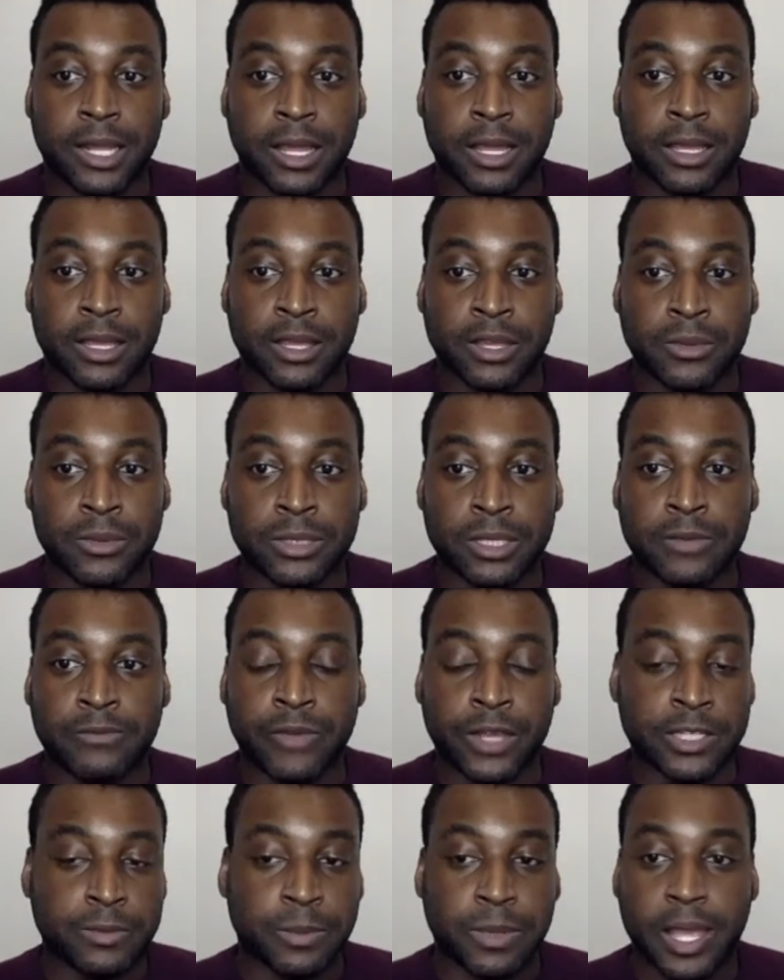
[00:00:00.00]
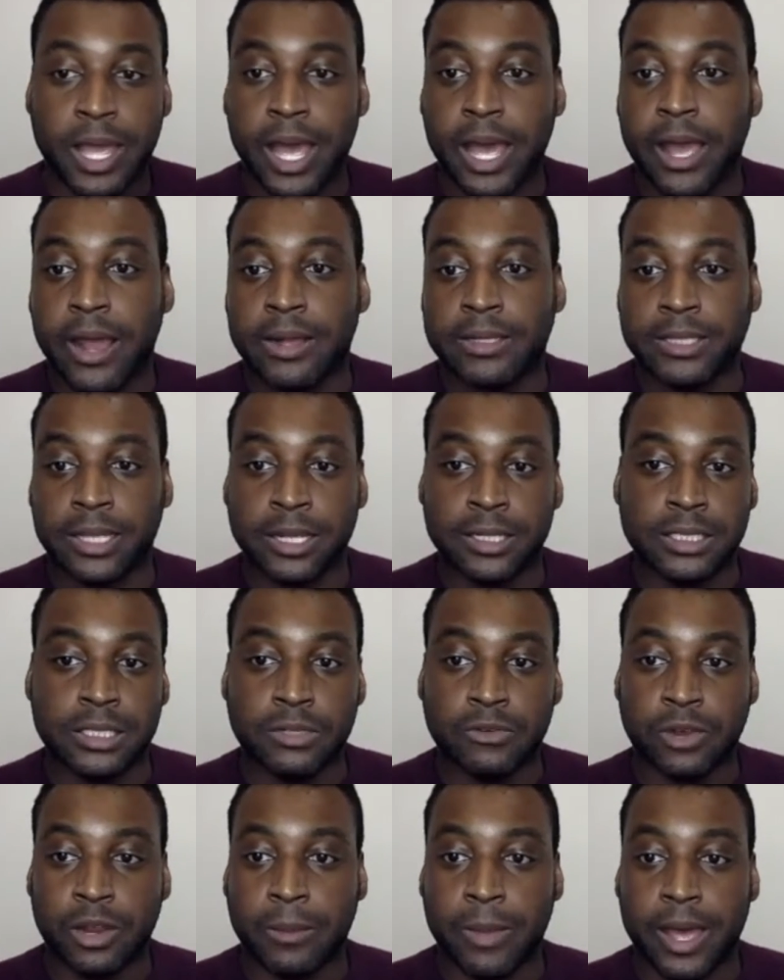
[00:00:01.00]
using Facebook ads,
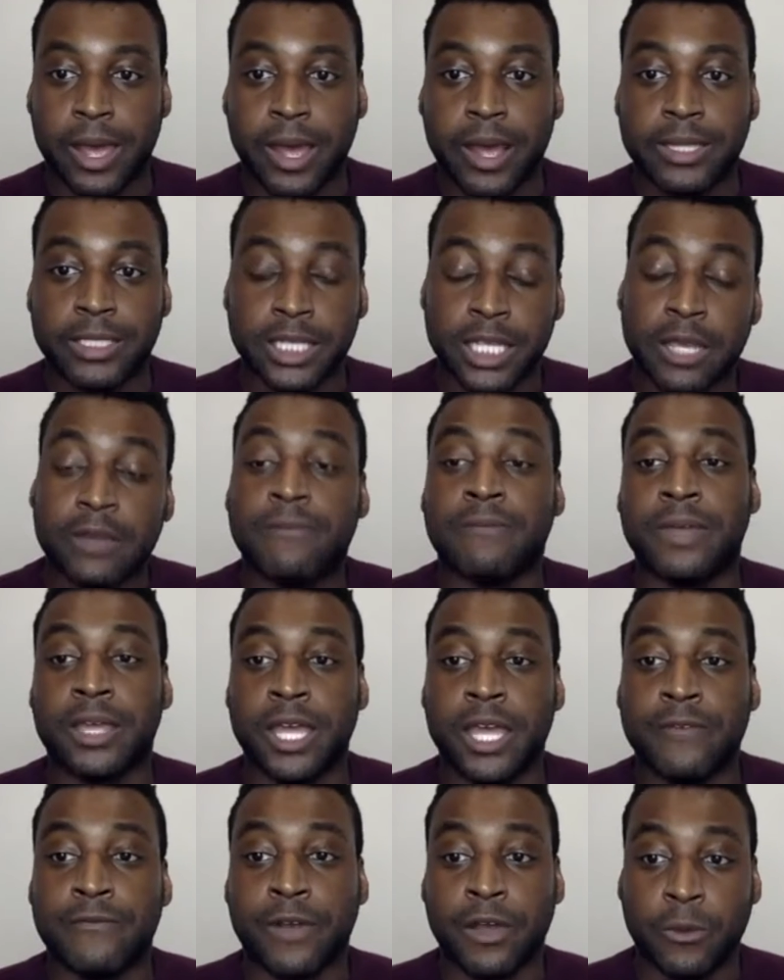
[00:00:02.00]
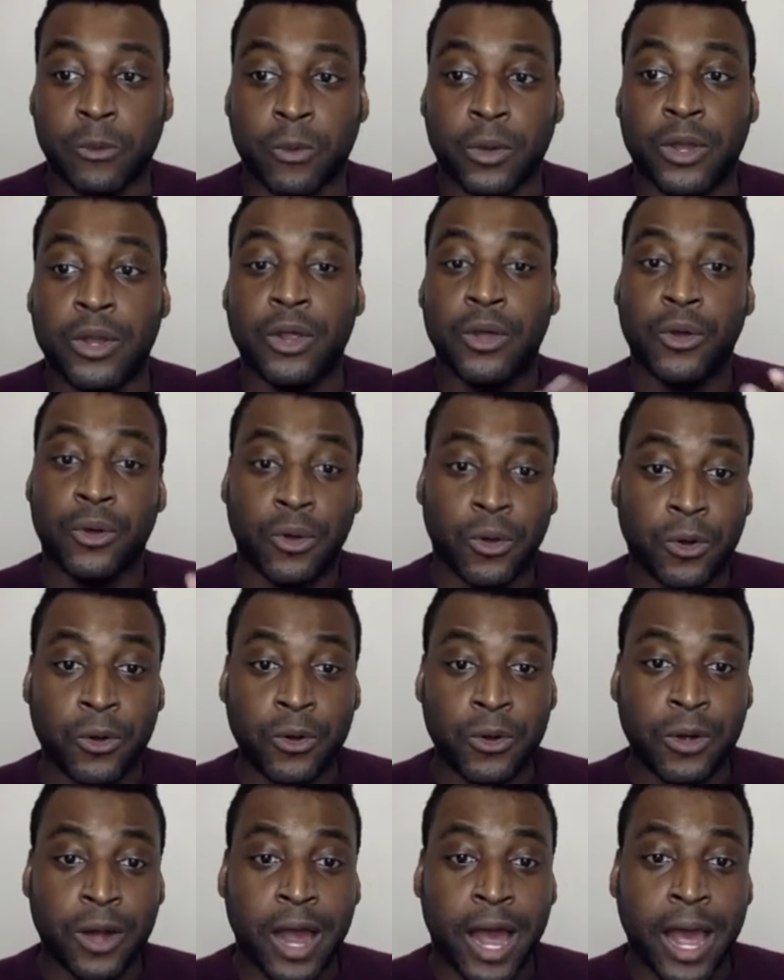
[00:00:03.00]
Instagram ads if I want,
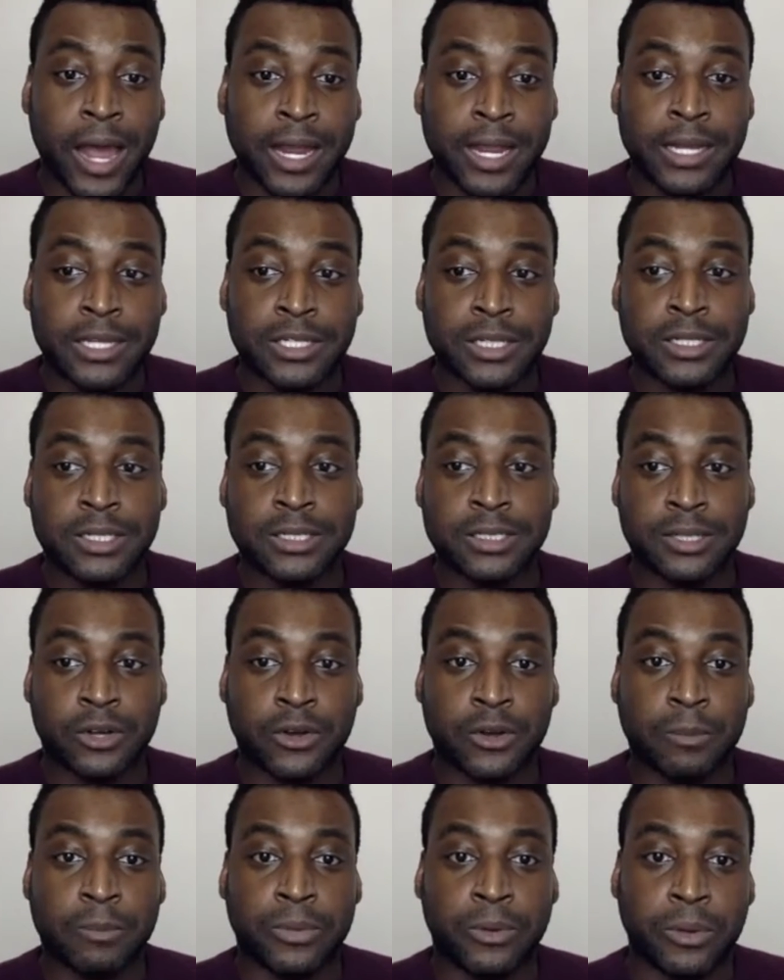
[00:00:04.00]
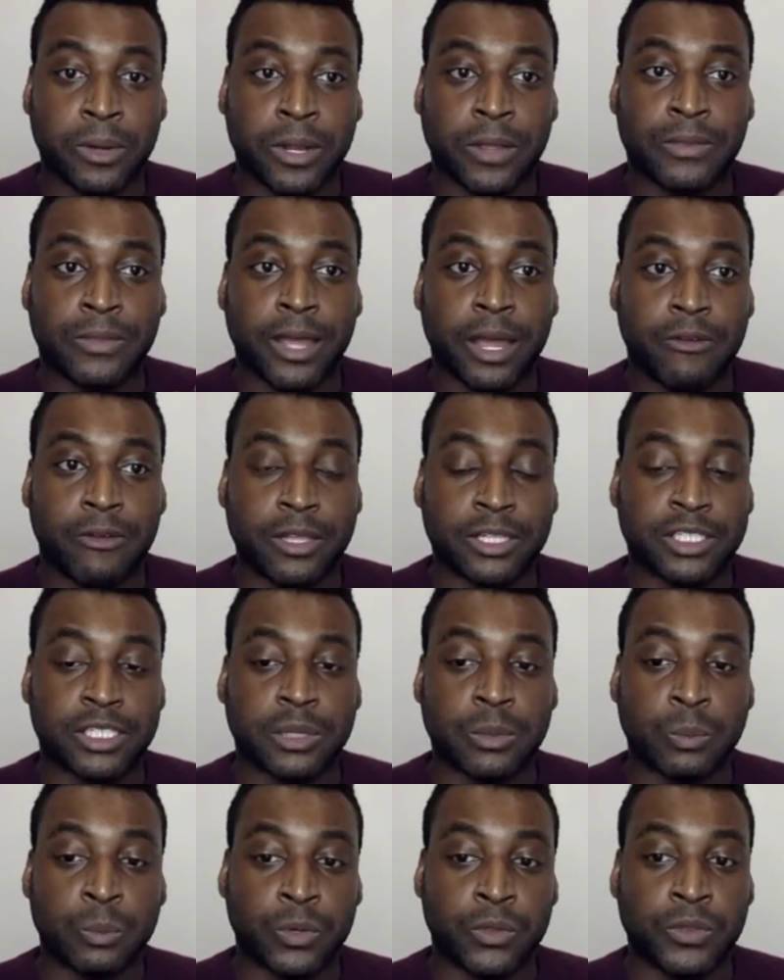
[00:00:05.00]
or I can just start building that
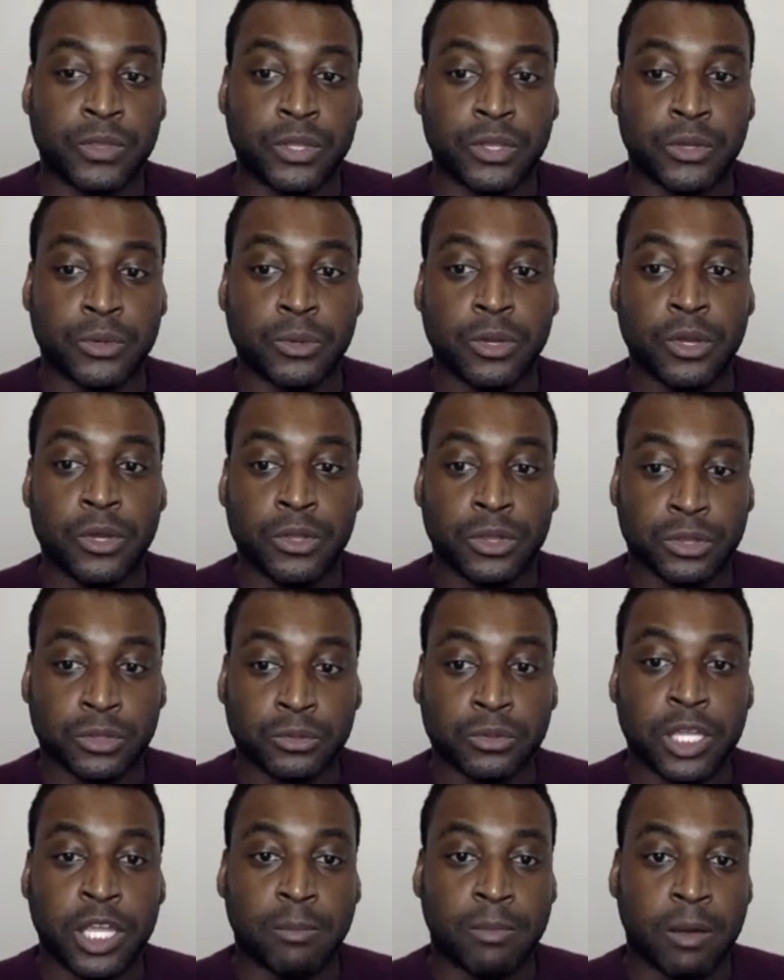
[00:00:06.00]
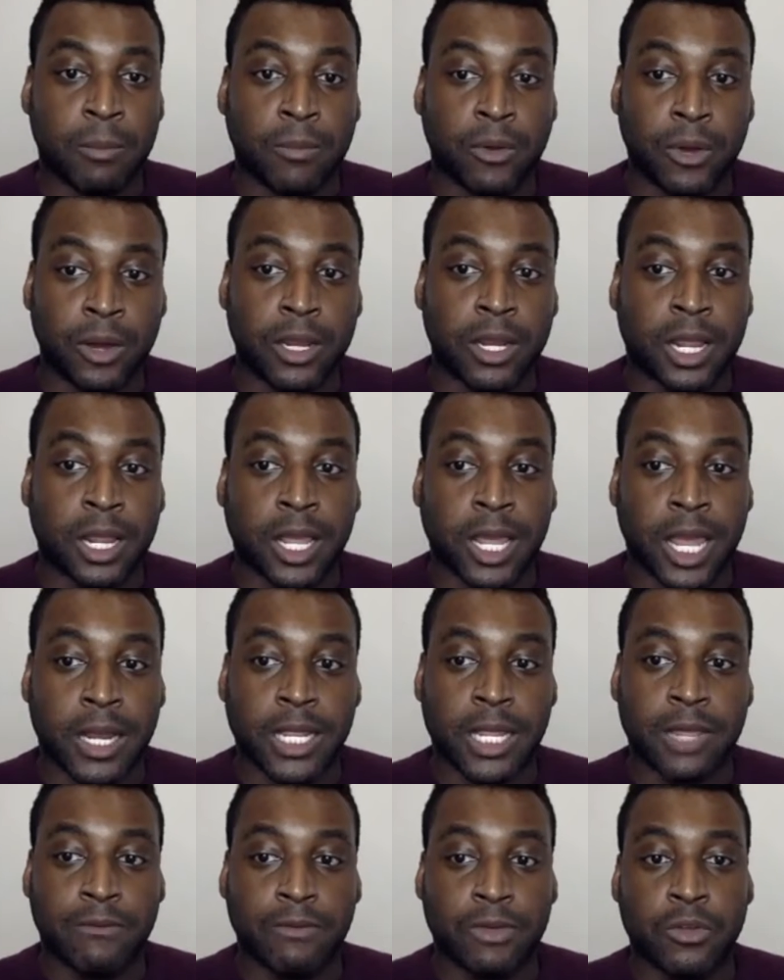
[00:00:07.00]
relationship with you through email marketing and
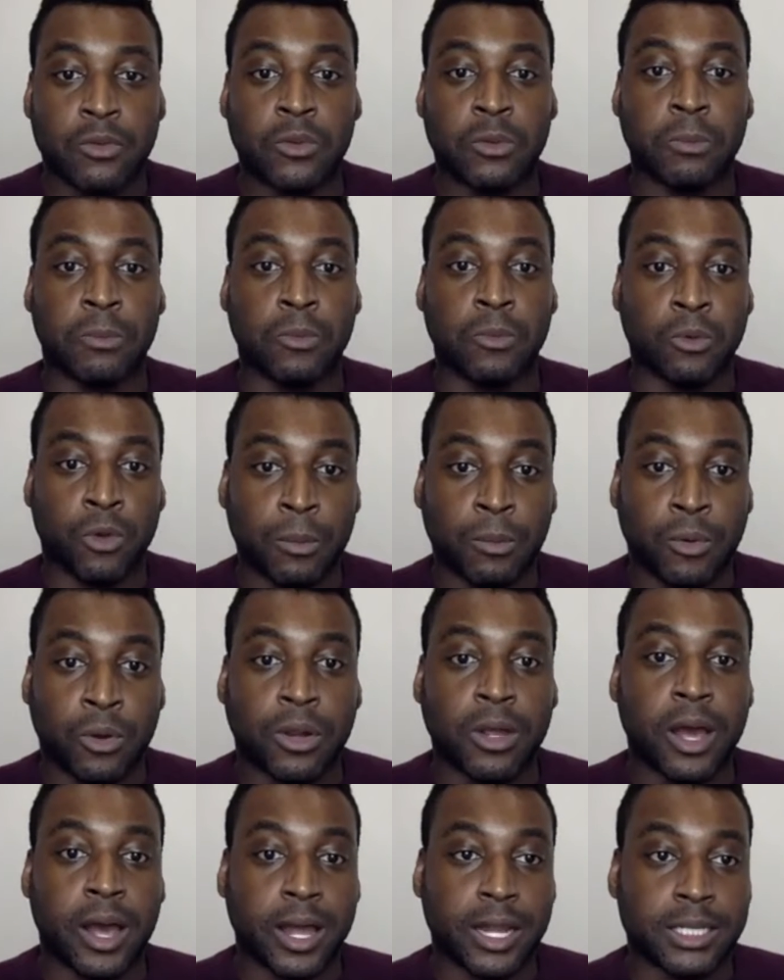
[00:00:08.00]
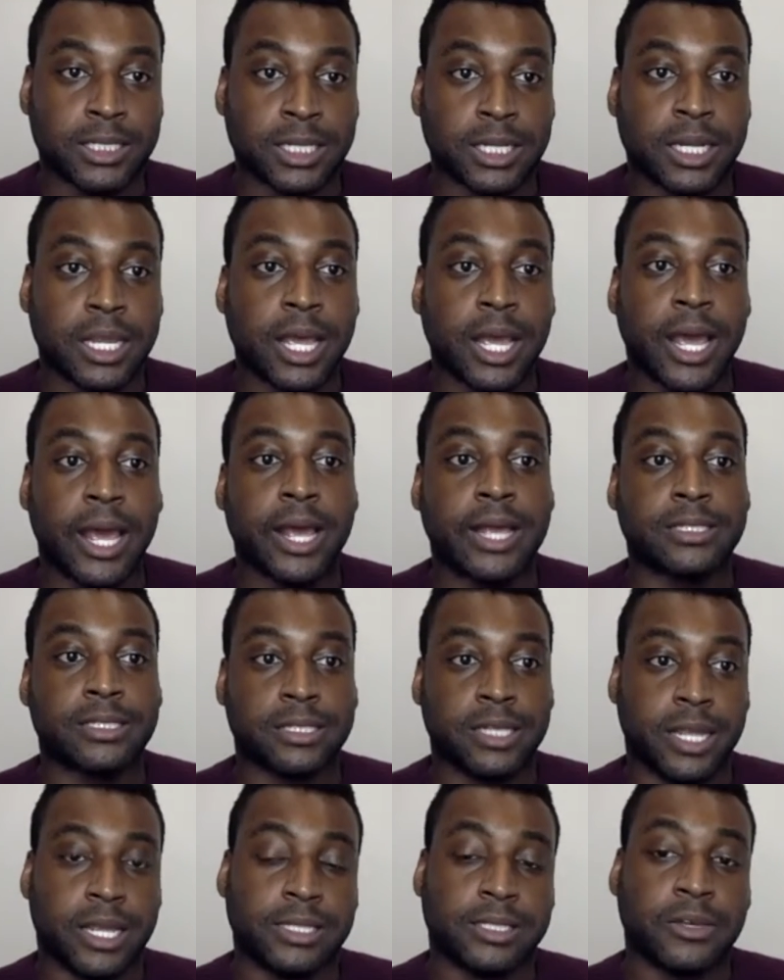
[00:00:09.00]
giving you more and more content as the
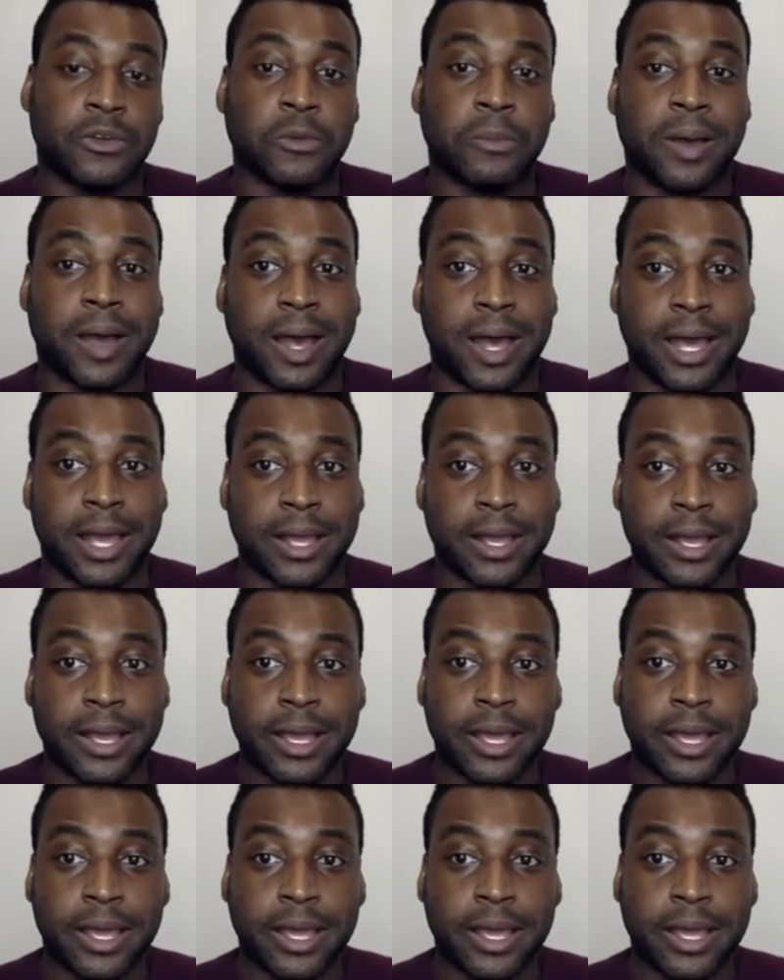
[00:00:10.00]
days go by.